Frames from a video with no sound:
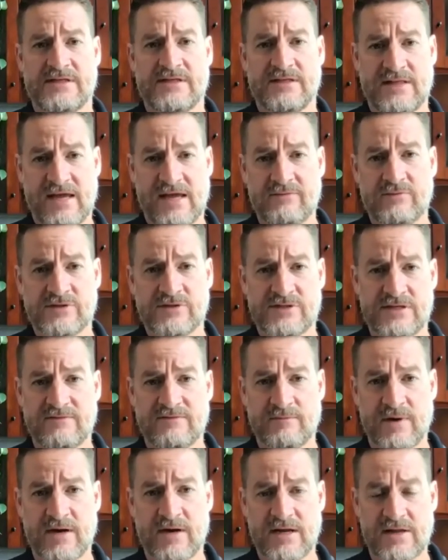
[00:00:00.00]
and they've received
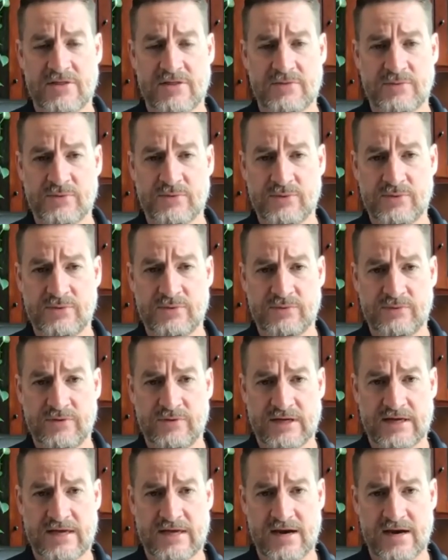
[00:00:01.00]
money through
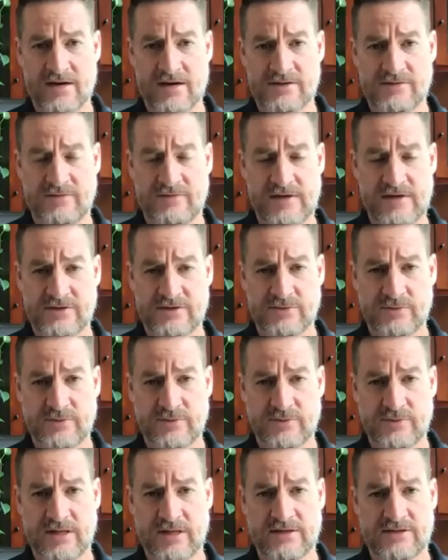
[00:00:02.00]
the CARES phase
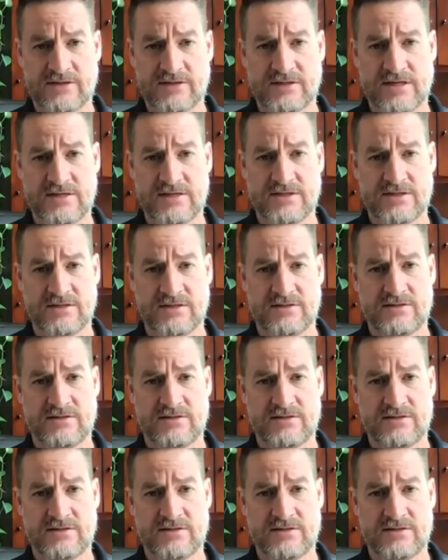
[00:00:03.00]
3 legislation.